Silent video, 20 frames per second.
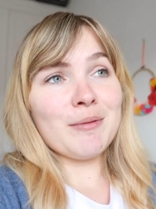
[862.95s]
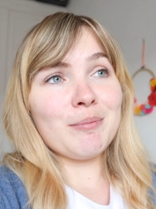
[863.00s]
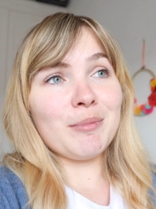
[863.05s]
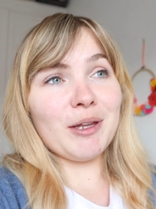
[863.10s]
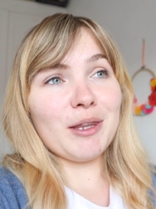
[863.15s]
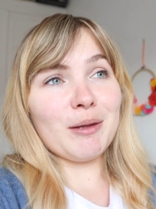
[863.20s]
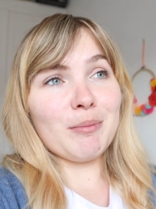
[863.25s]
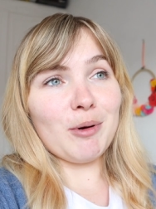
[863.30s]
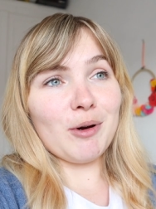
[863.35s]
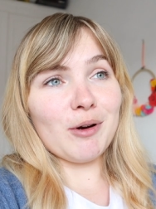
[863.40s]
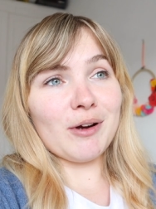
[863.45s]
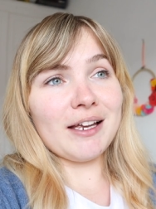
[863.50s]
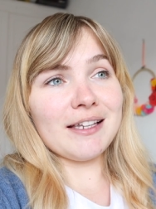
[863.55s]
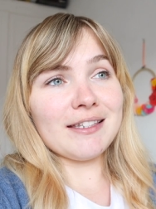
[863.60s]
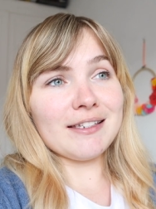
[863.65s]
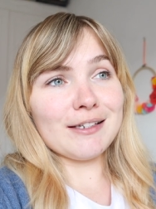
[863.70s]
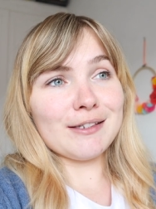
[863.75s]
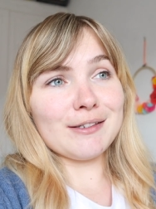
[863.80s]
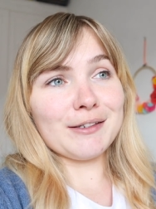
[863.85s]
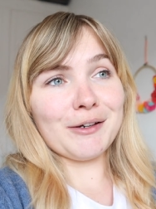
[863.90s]
but the
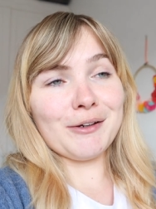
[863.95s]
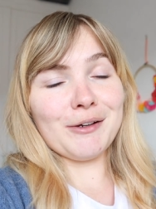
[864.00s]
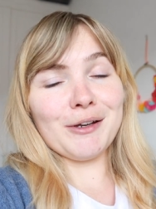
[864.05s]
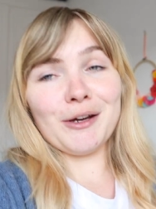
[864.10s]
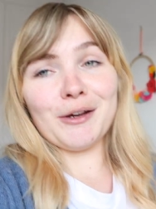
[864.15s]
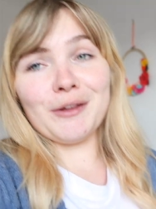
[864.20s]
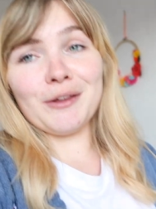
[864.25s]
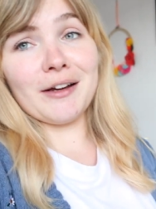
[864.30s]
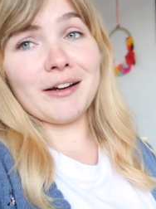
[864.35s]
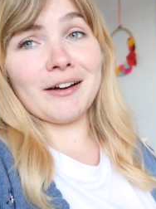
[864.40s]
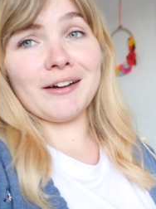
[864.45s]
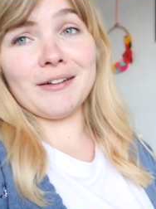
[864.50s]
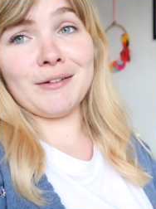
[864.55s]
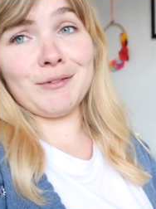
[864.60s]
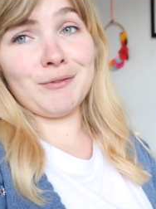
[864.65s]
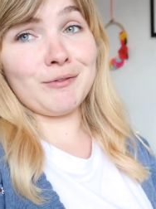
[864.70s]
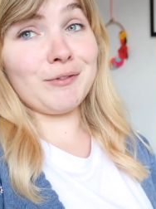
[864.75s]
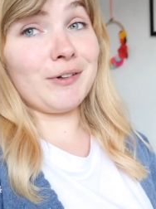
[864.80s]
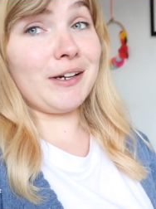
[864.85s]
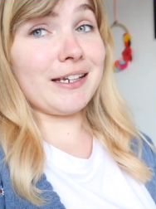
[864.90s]
pockets are so low that I can't
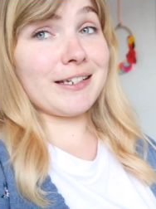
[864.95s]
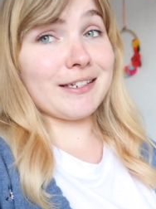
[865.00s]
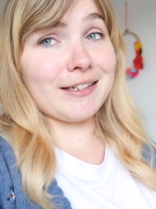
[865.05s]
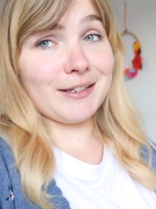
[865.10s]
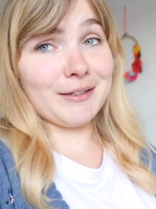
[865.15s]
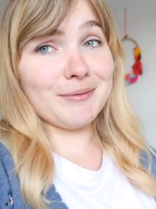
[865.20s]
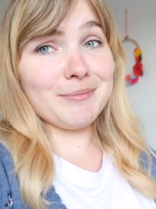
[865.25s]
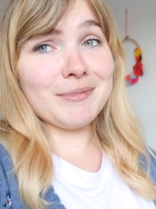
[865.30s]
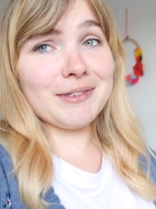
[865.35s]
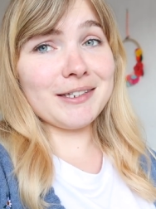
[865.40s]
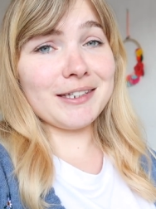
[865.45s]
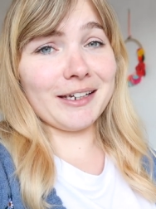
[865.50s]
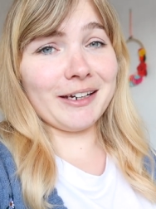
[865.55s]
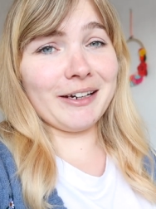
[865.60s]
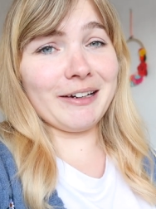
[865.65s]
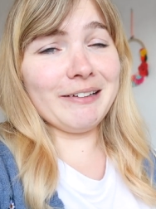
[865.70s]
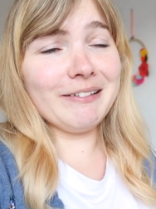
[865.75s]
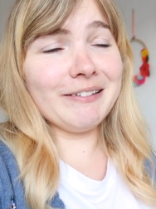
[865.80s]
even reach them, so